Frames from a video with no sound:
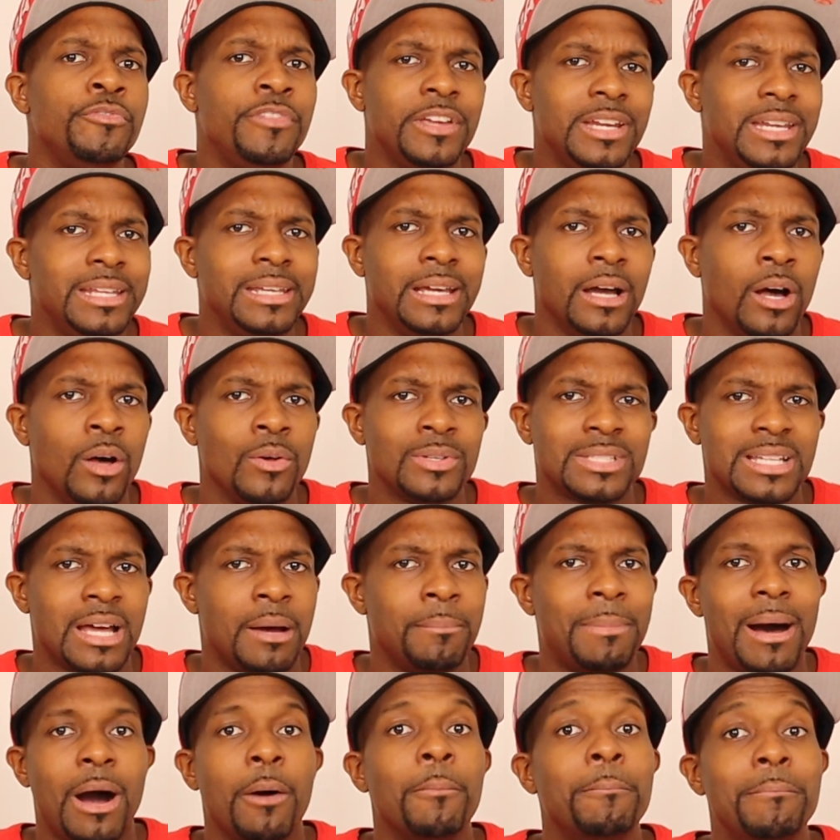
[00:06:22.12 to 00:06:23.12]
videos
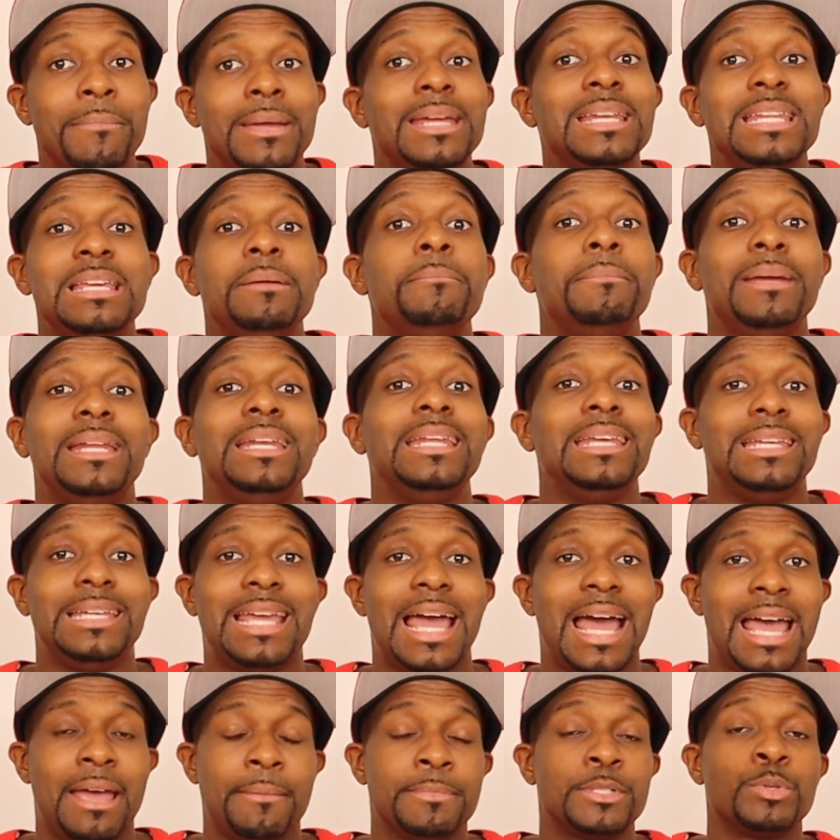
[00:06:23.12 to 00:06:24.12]
about many, many
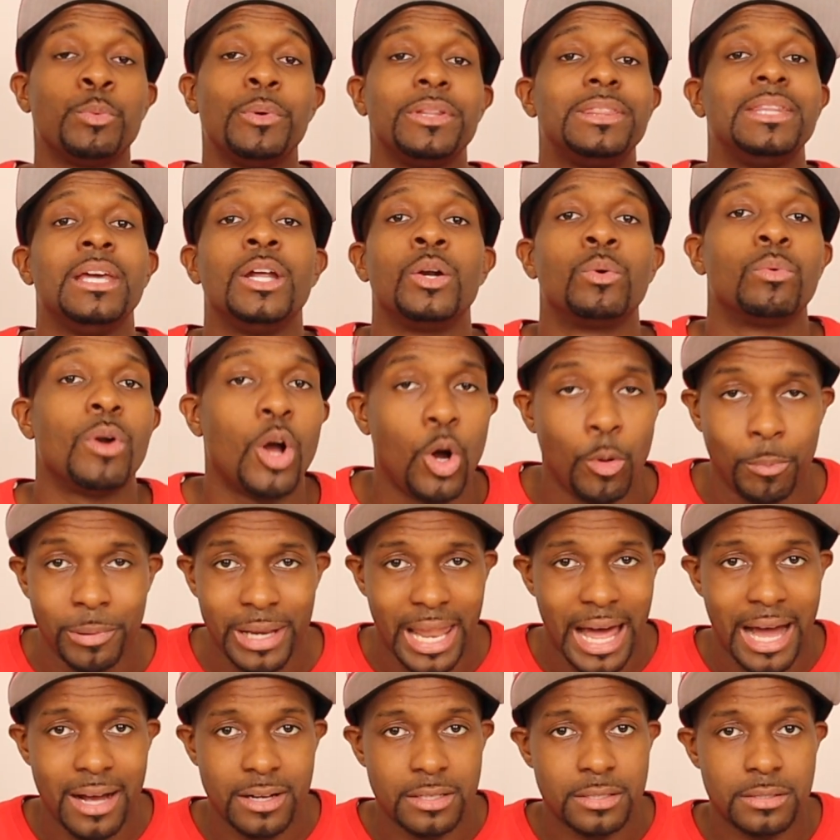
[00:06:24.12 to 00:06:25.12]
games within
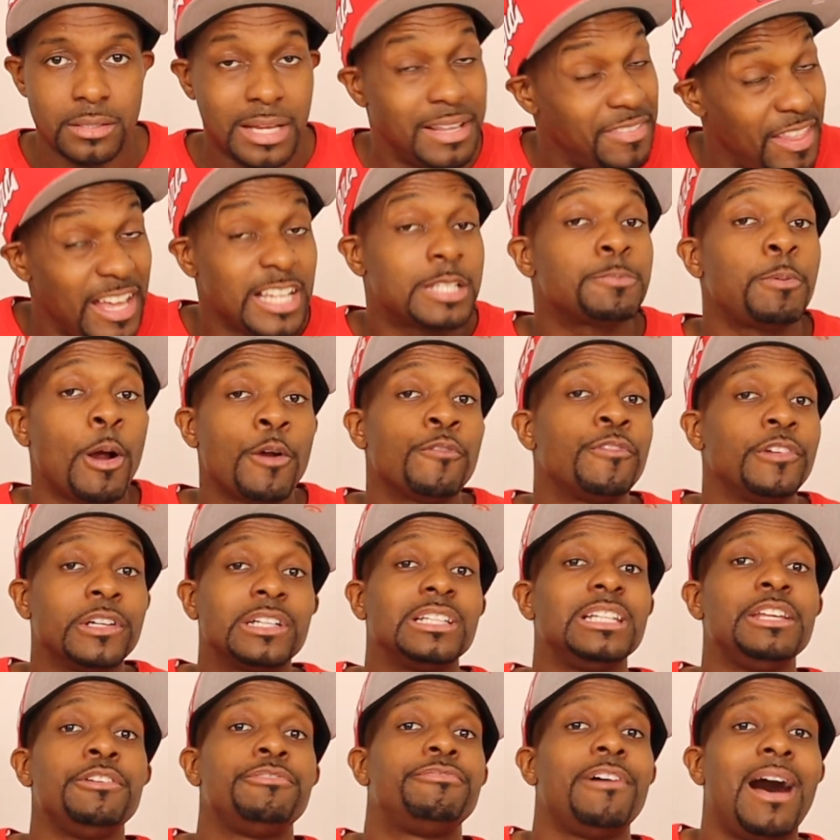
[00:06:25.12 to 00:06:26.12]
Roblox, and that's
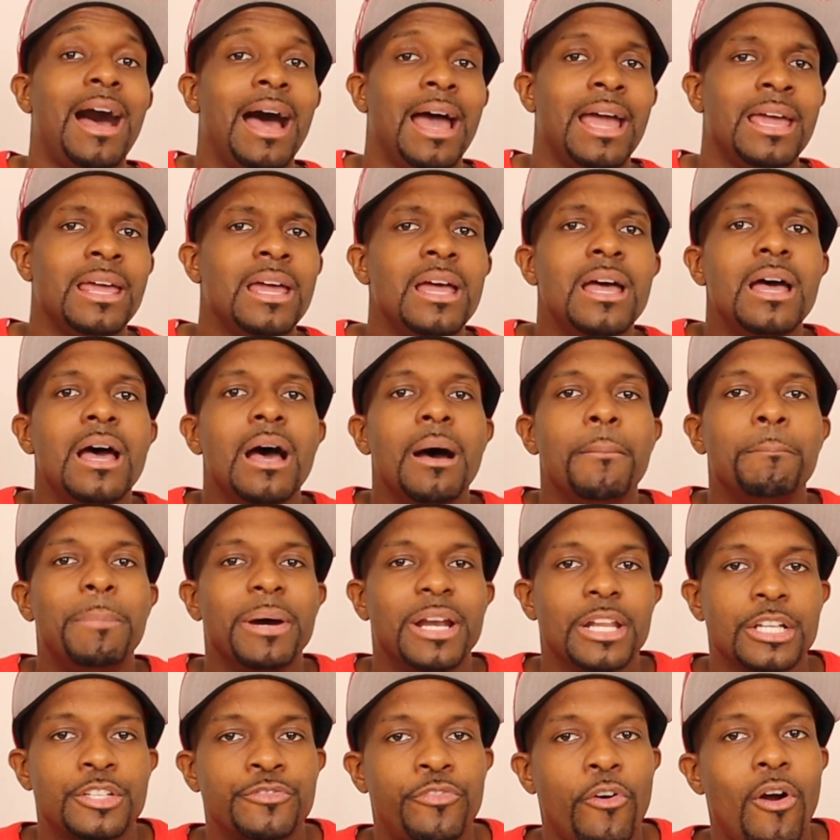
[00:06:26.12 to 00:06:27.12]
perfectly fine.
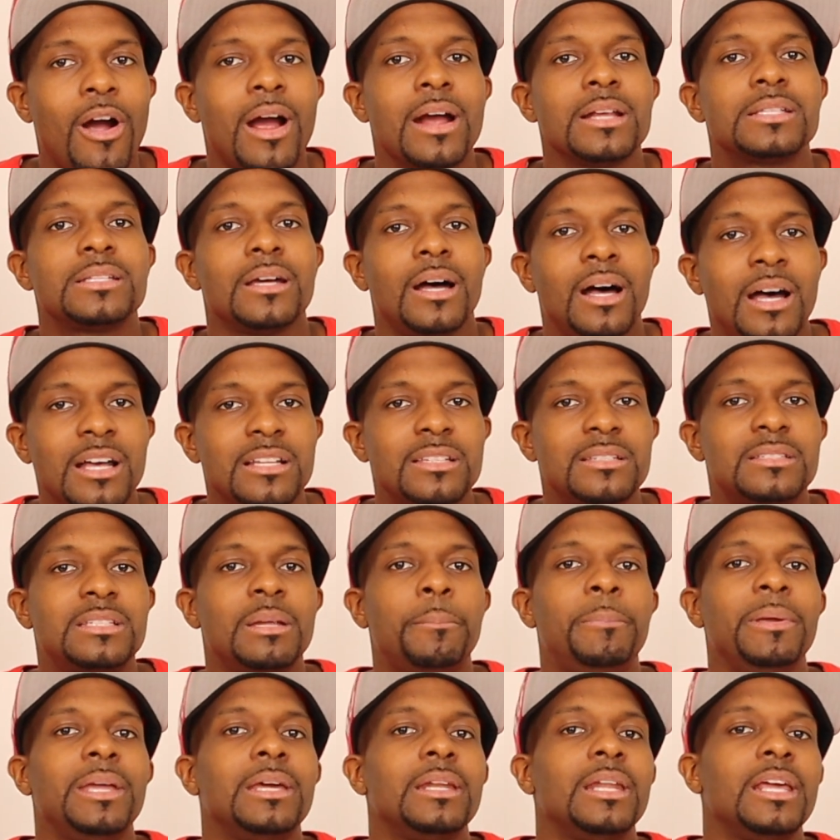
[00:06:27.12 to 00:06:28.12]
But as far as us to
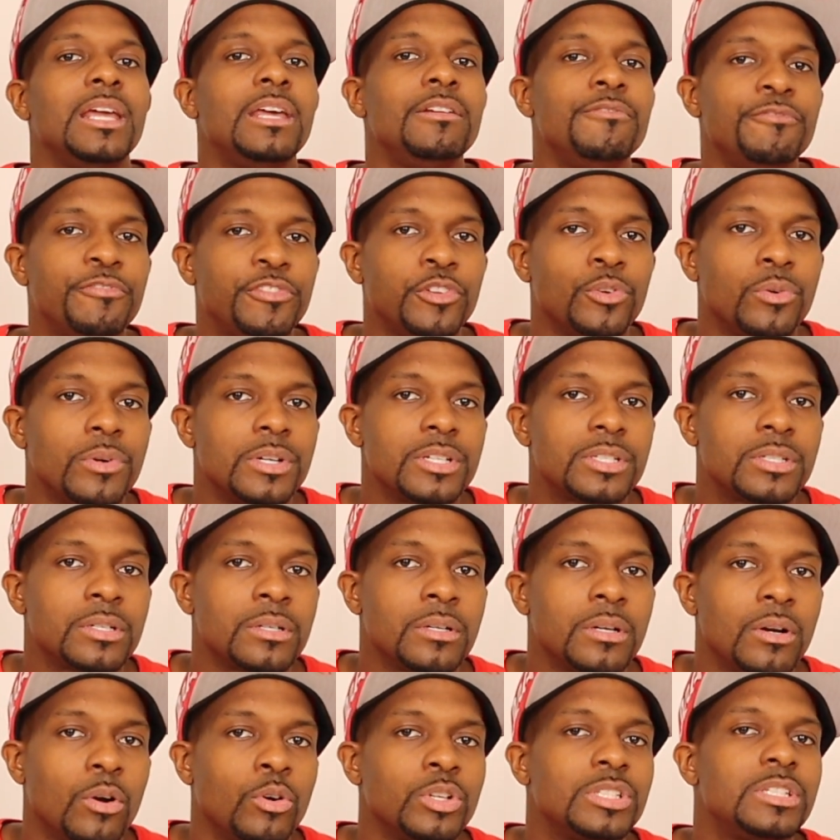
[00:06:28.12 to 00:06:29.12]
be an
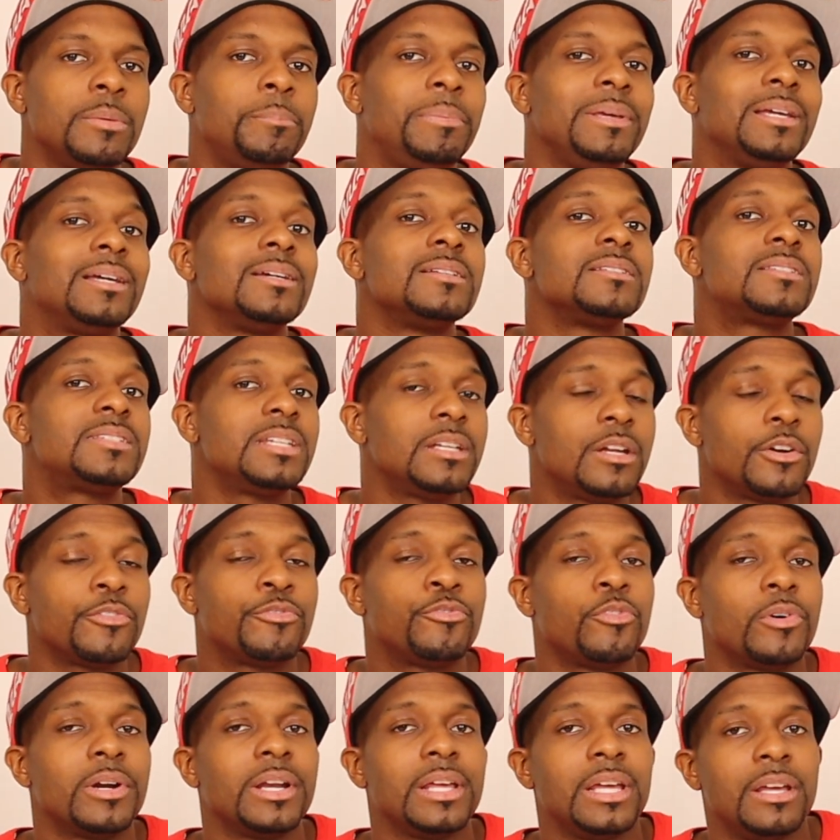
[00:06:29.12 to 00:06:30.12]
influencer or to be considered
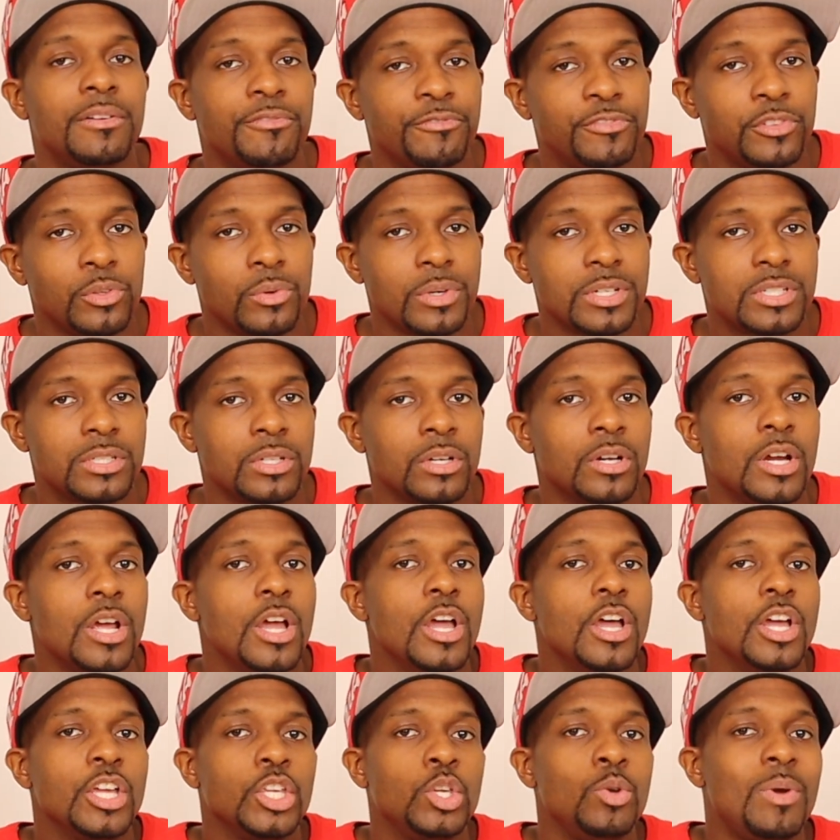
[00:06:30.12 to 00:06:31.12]
for an influencer,
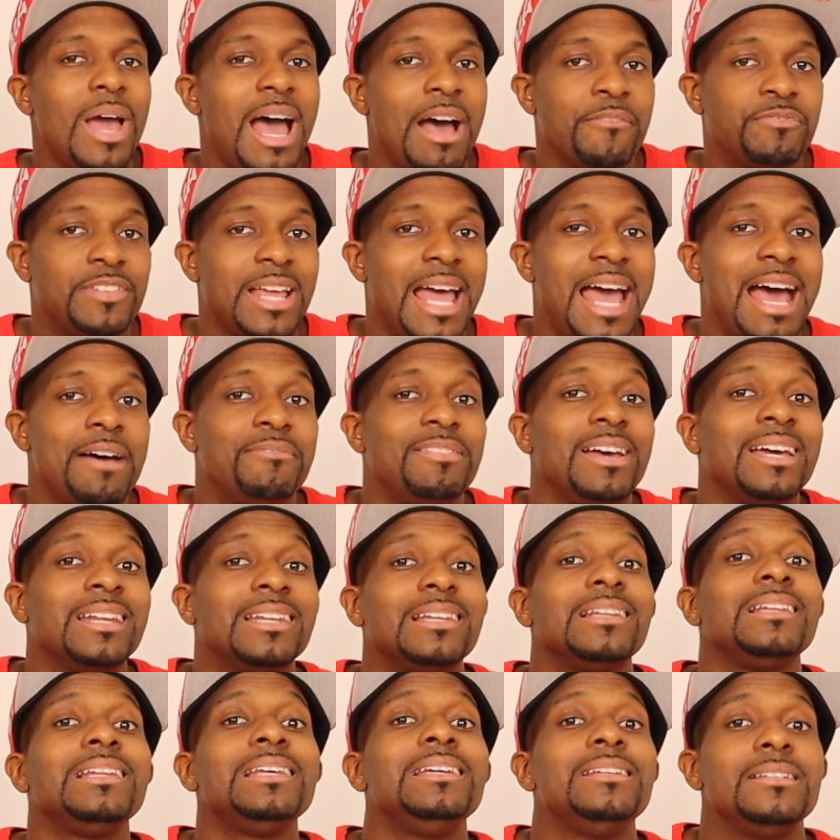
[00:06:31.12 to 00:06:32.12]
you have to have
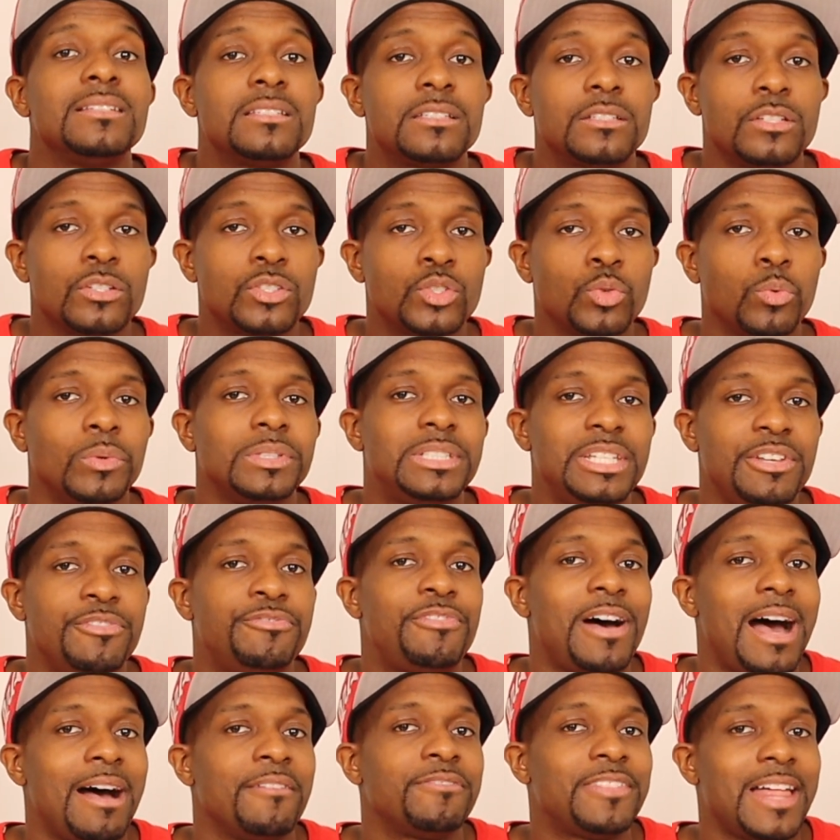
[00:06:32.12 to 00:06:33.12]
at least
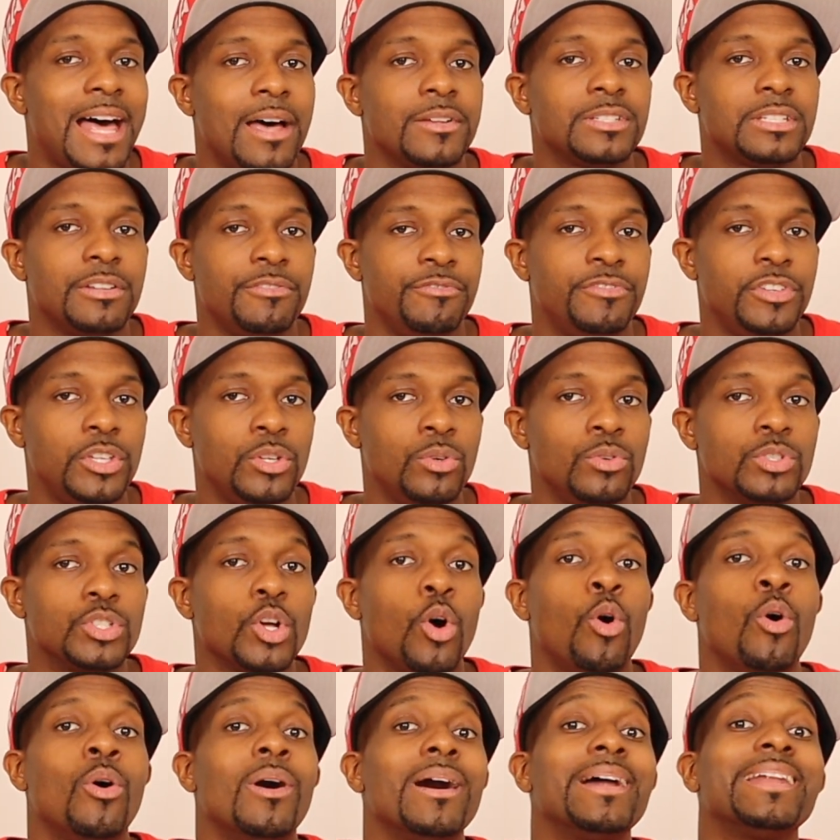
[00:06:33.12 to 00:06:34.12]
25,000 views
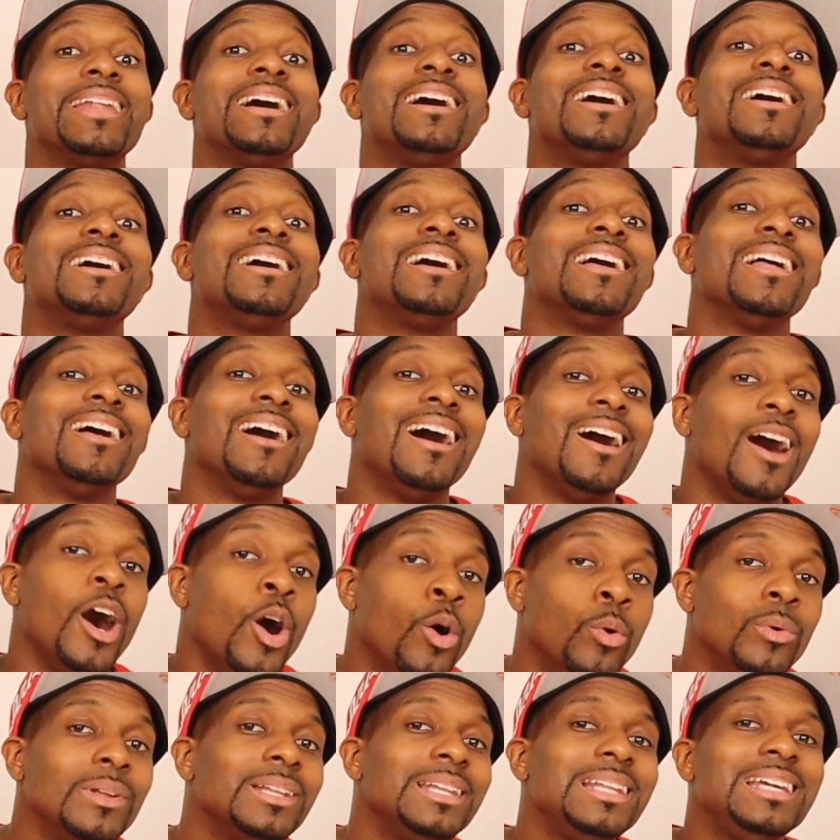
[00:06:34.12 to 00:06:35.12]
on
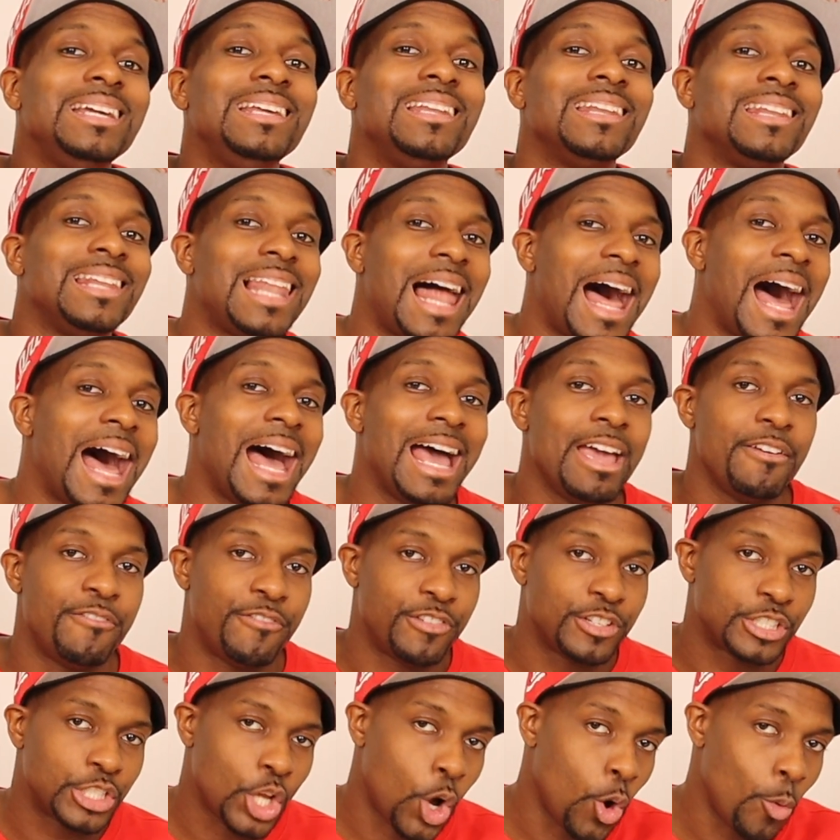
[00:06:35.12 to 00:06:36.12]
only
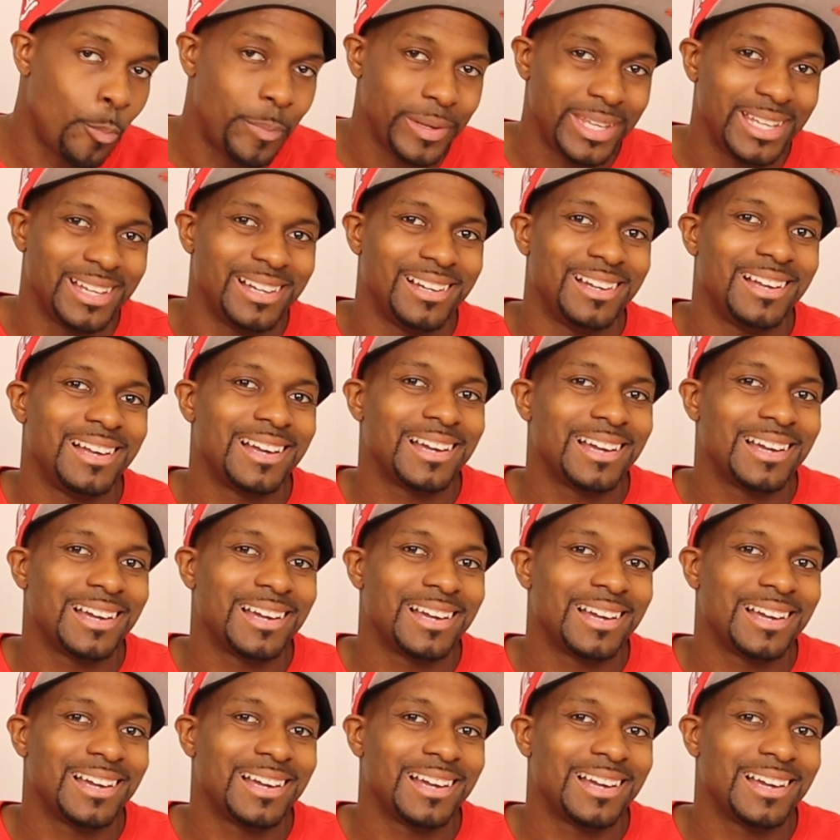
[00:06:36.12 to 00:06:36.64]
Livetopia.